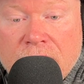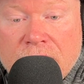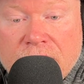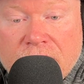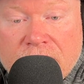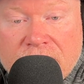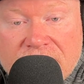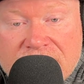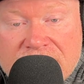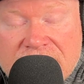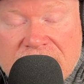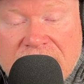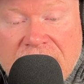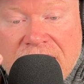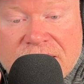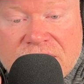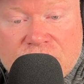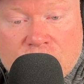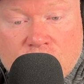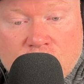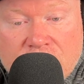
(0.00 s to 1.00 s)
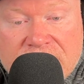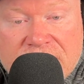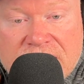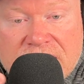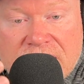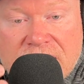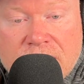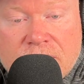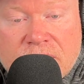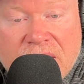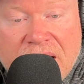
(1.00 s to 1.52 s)
your insights, your
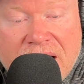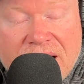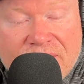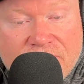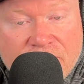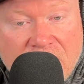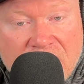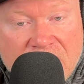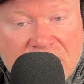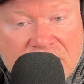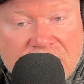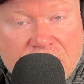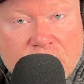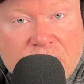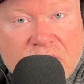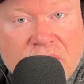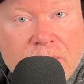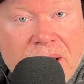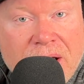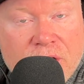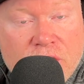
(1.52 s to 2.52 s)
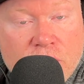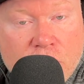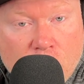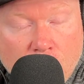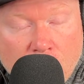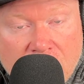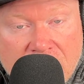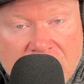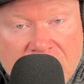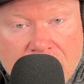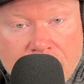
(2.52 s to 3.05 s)
wisdom, kind of a little bit about
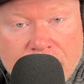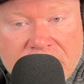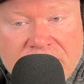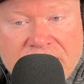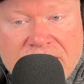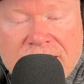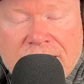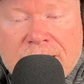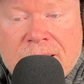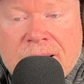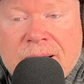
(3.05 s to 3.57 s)
your company.